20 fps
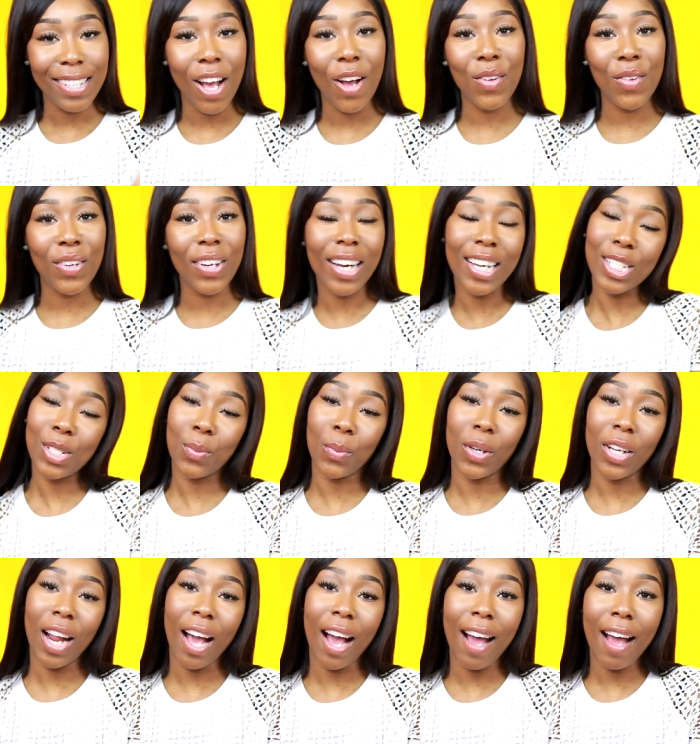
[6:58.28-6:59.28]
tell you guys
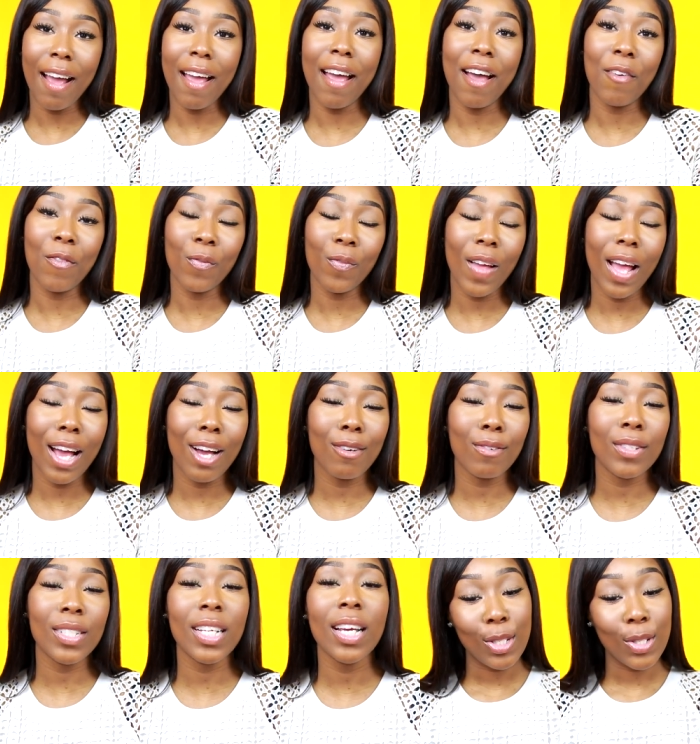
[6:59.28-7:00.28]
what I have
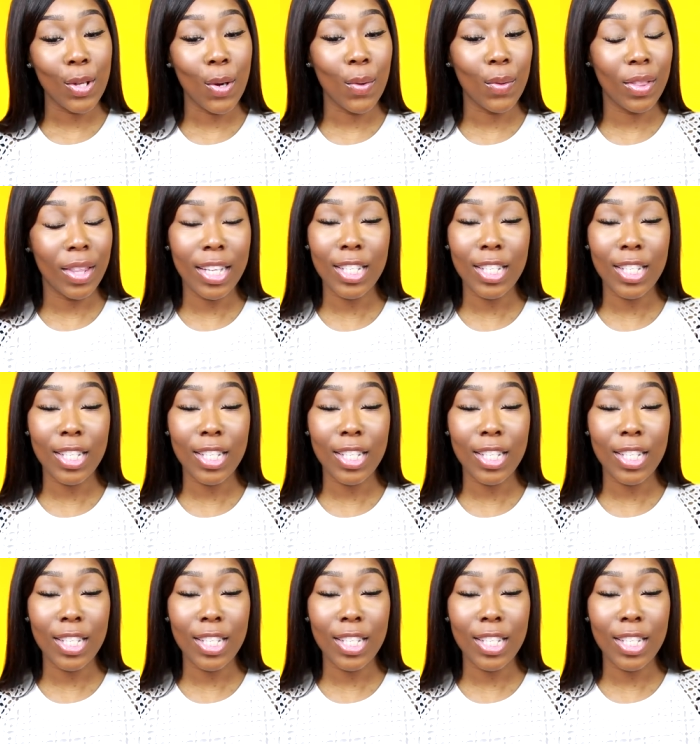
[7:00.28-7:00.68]
found. So